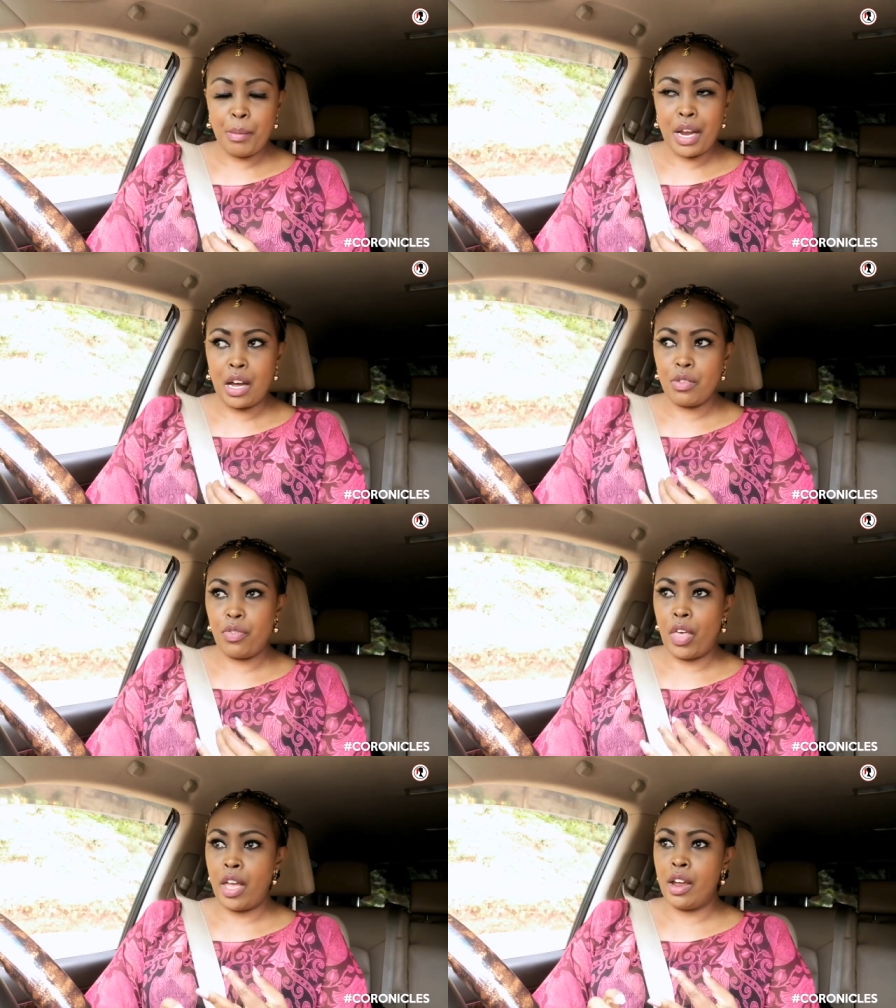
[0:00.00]
coming out
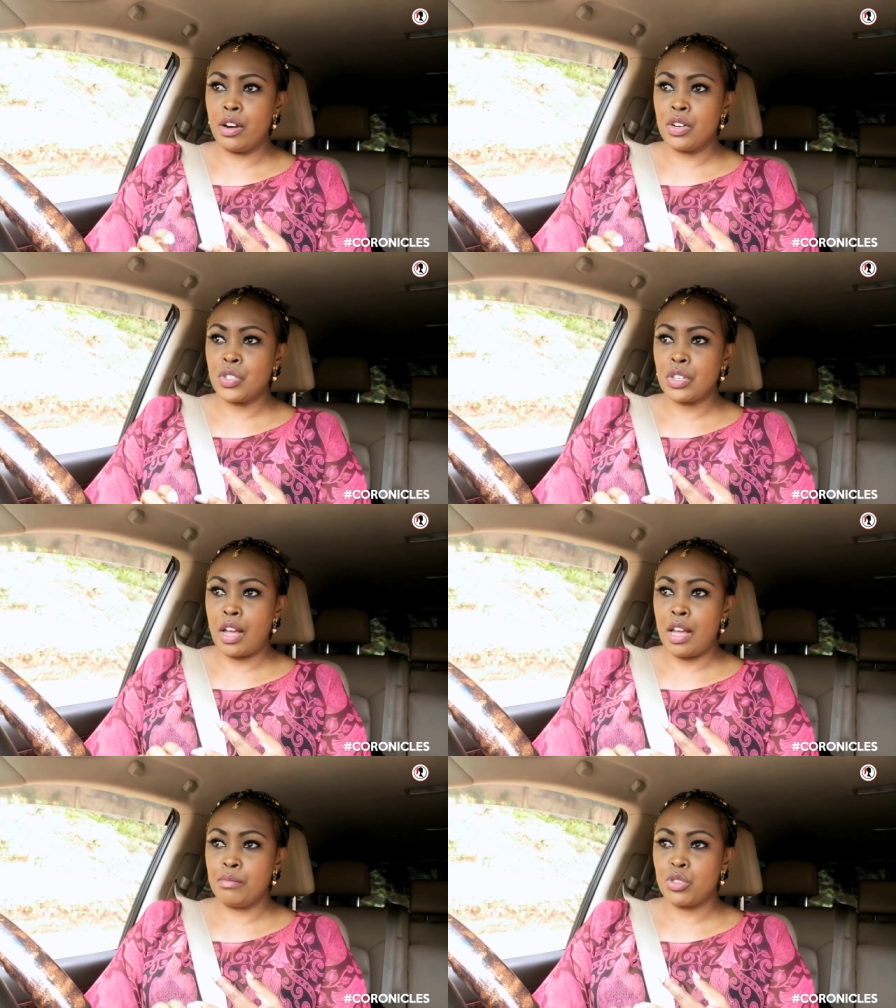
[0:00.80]
of theirs,
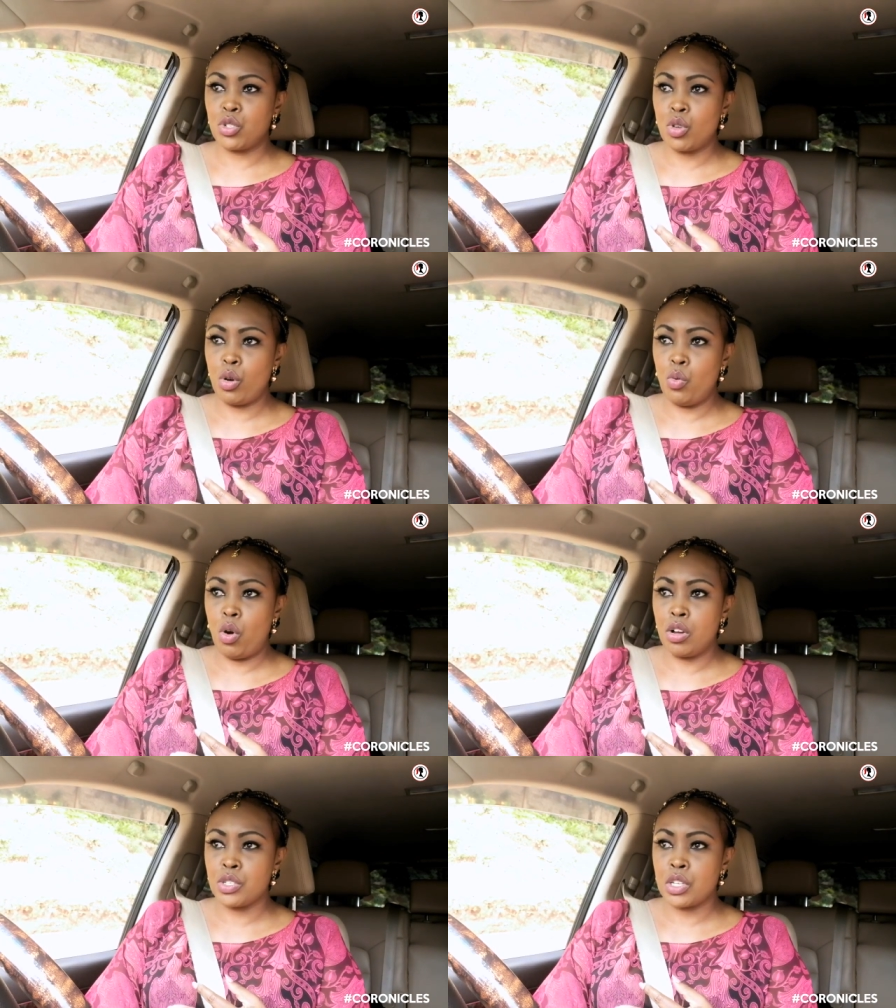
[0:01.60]
and um, so
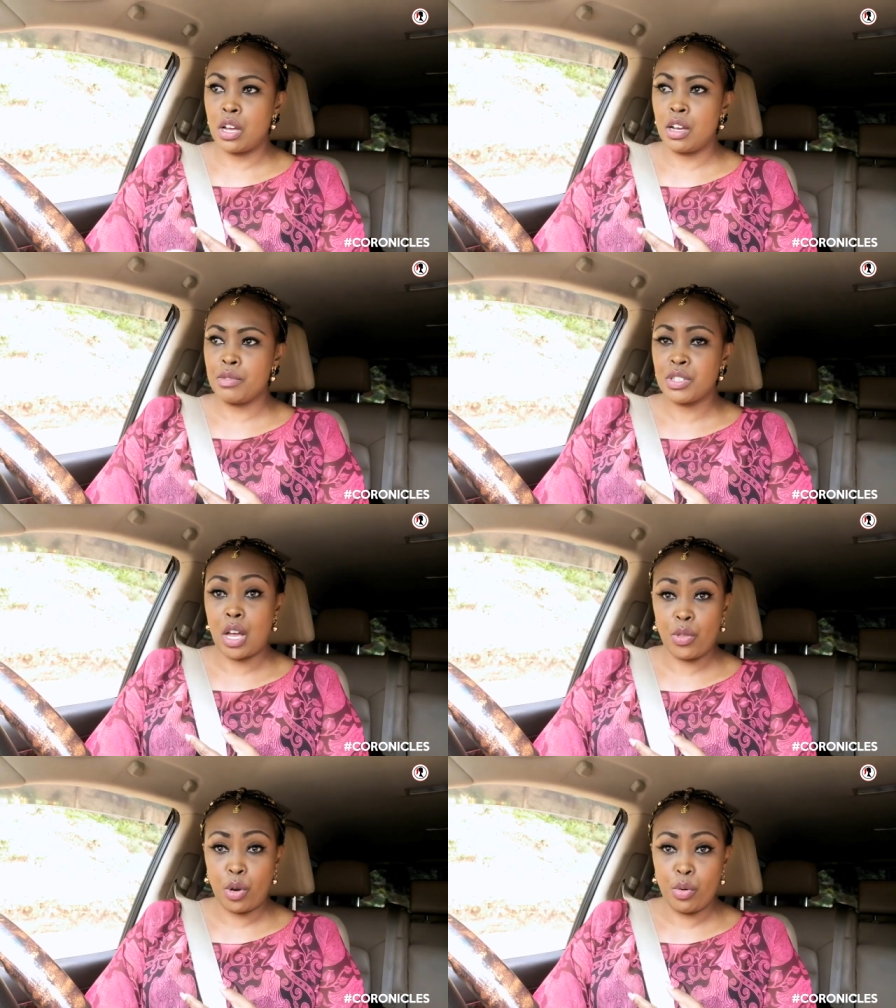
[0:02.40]
was uh,
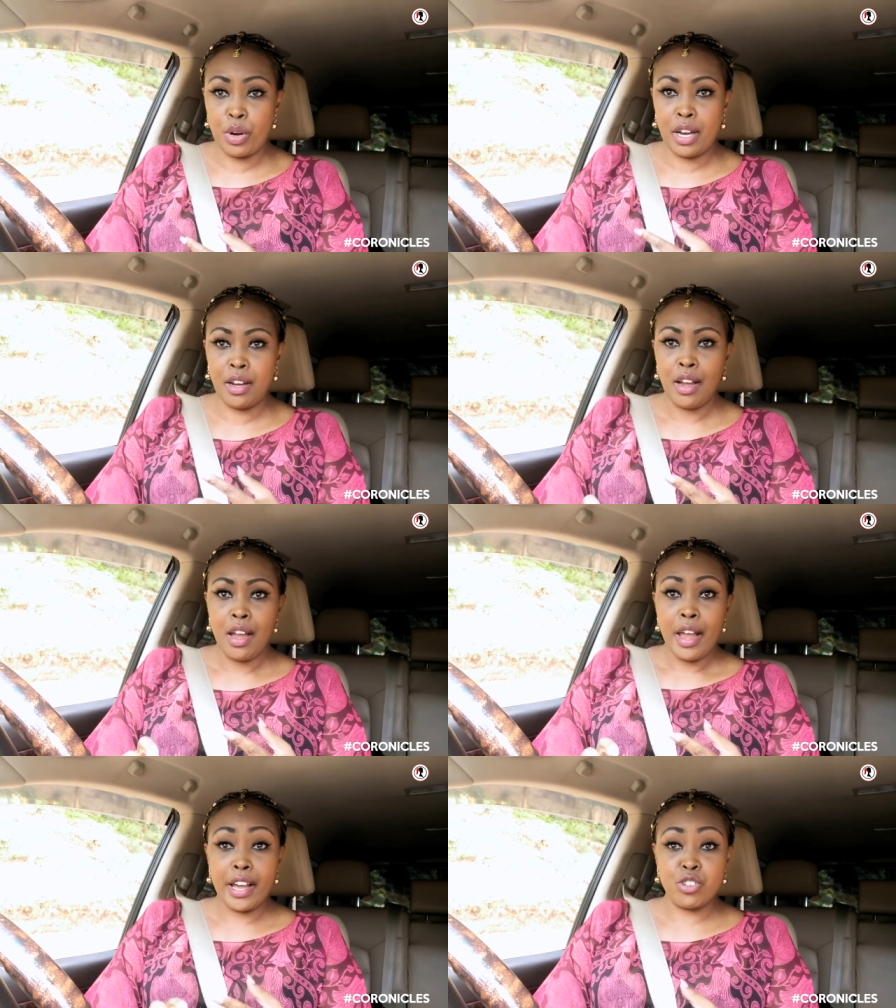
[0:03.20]
South Korea
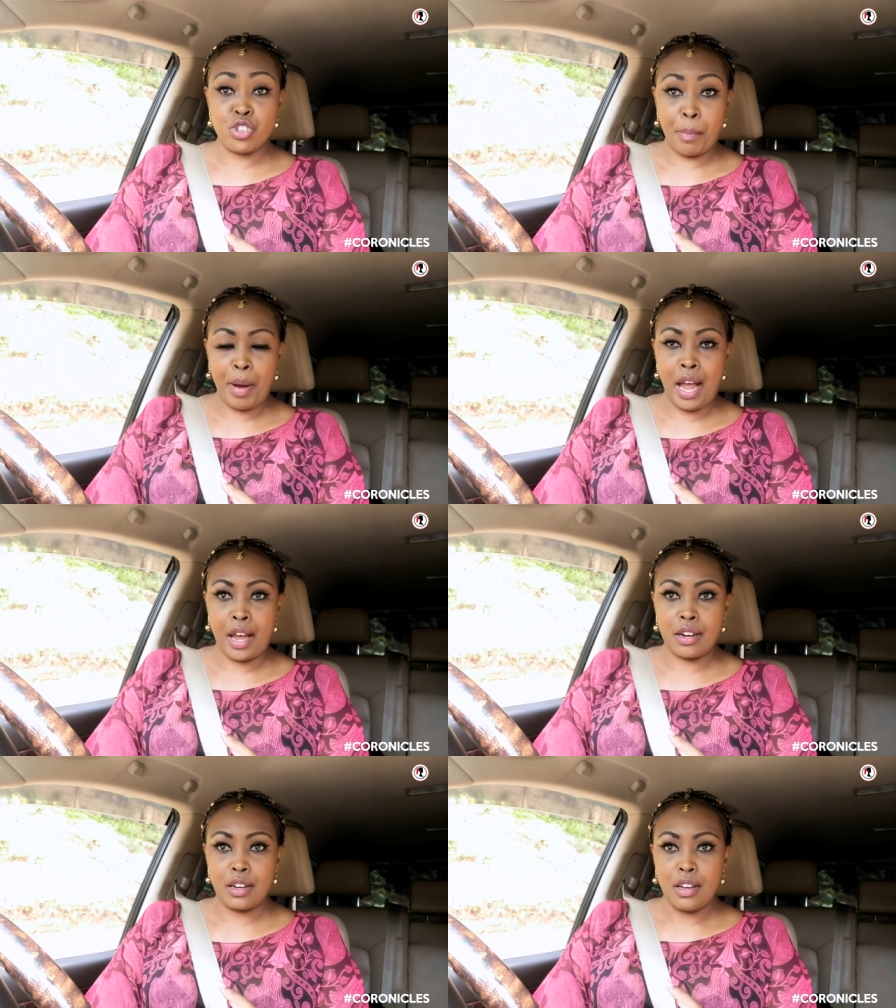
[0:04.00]
and
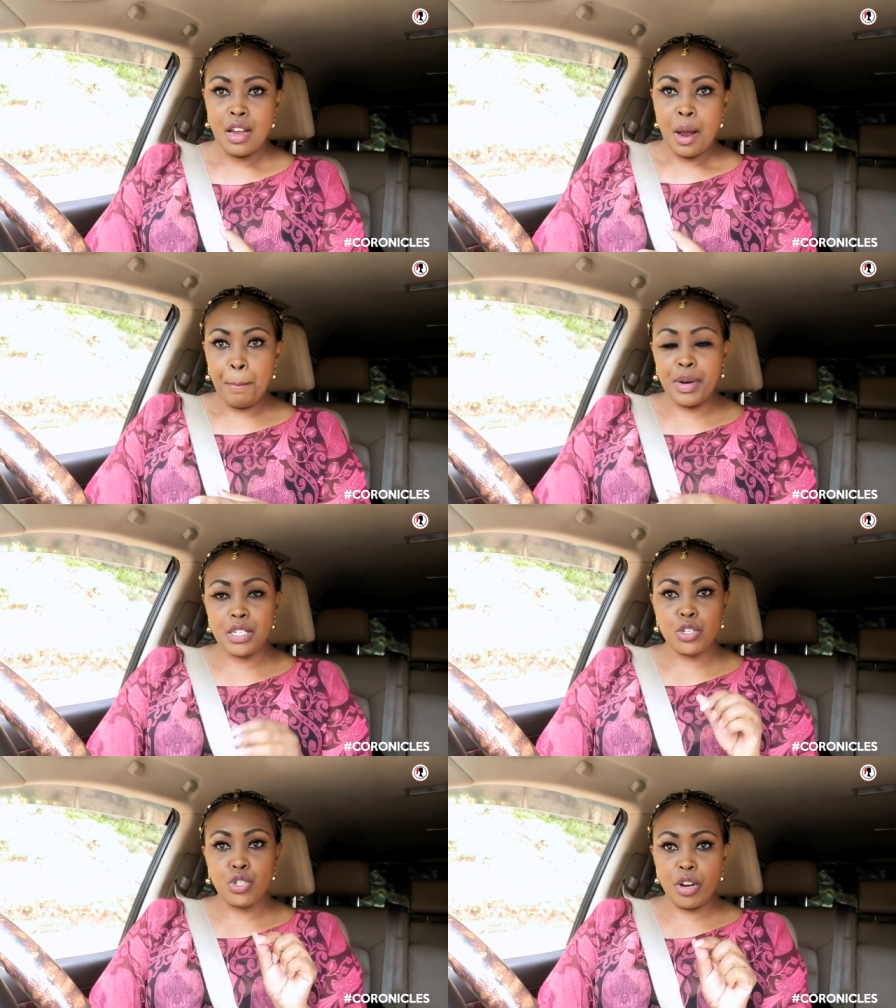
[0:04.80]
Japan.
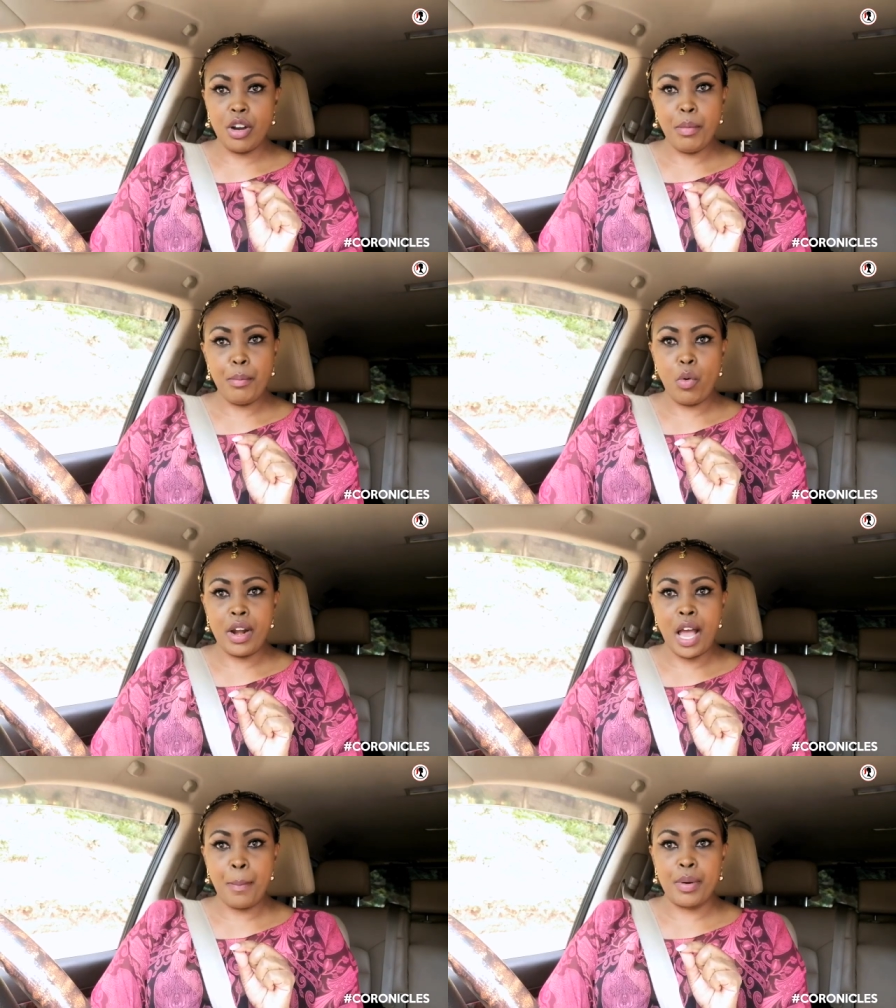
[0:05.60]
But do you remember
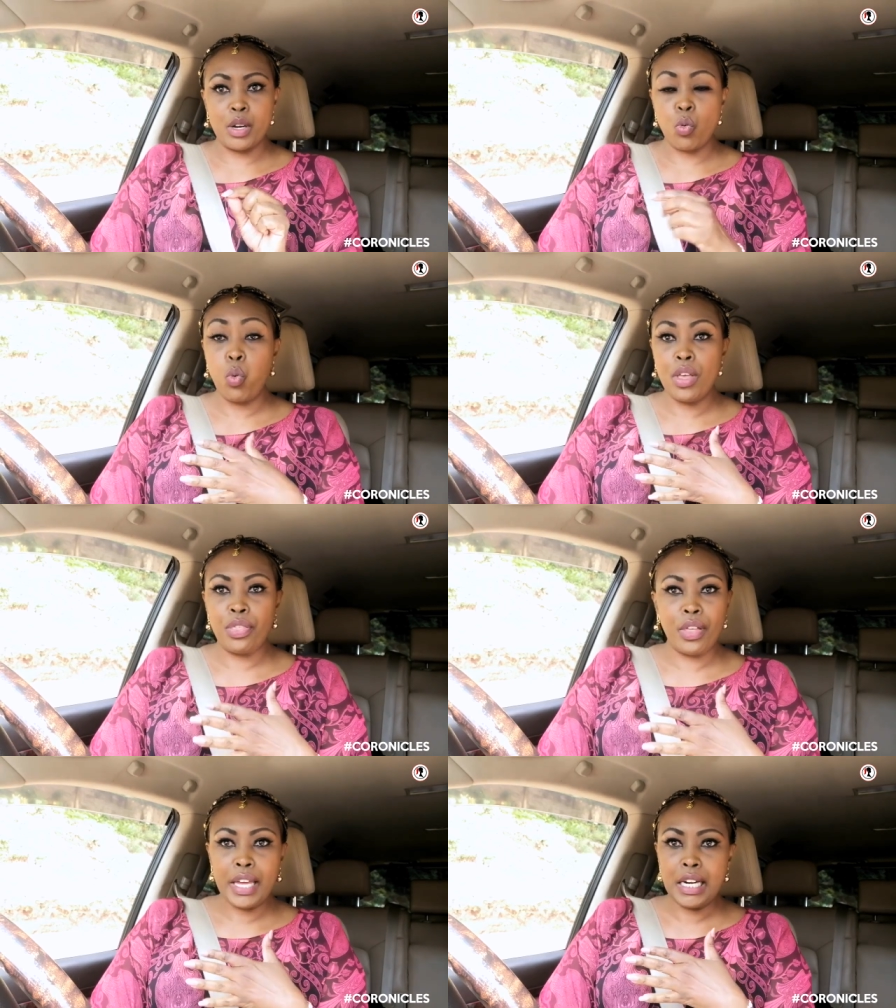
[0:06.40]
what happened?
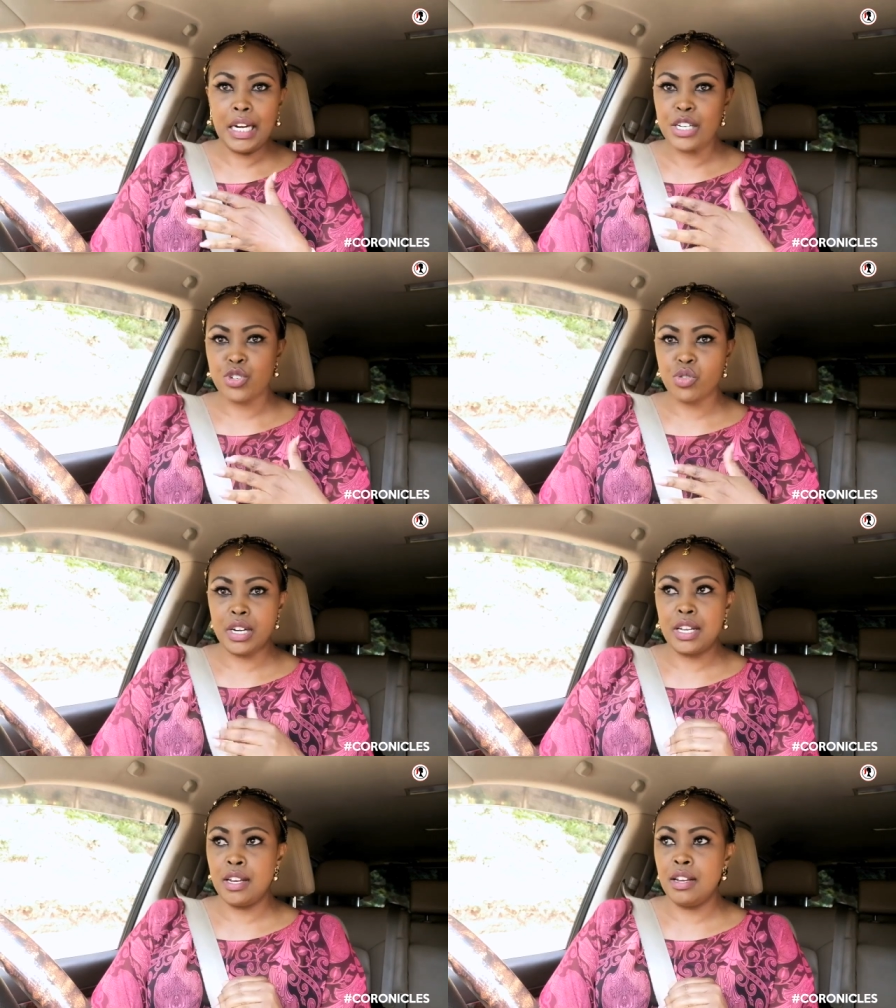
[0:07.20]
Within
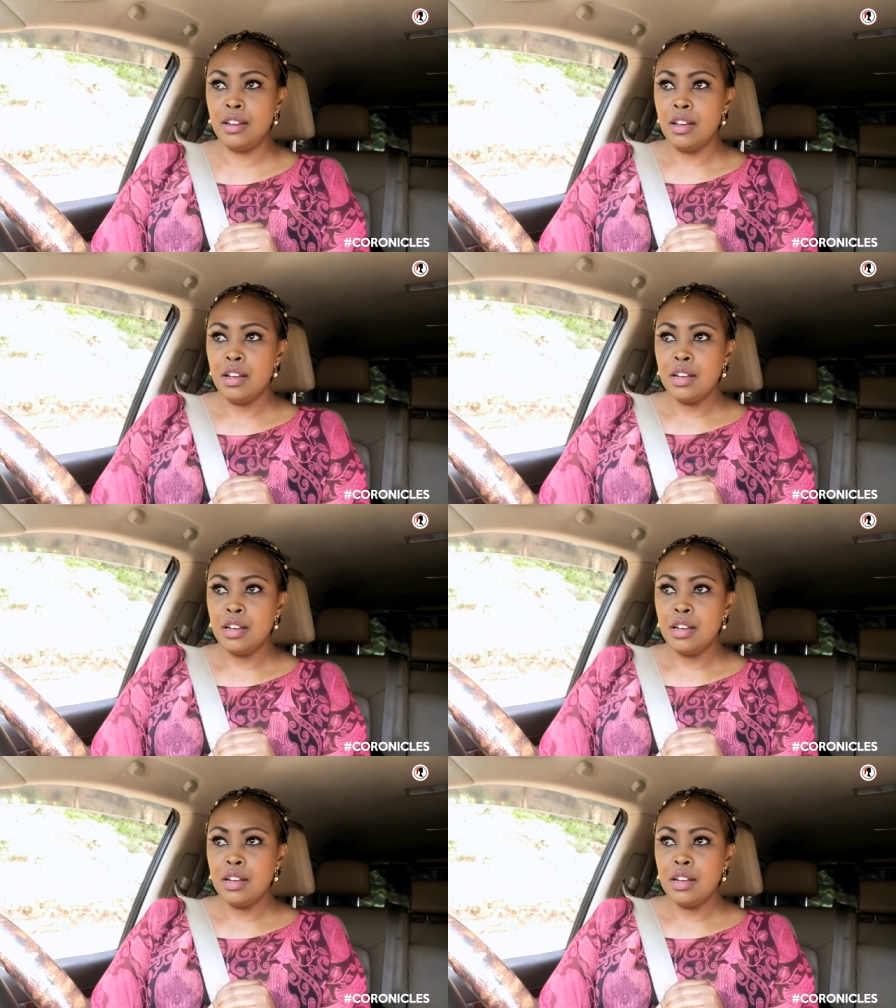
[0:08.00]
literally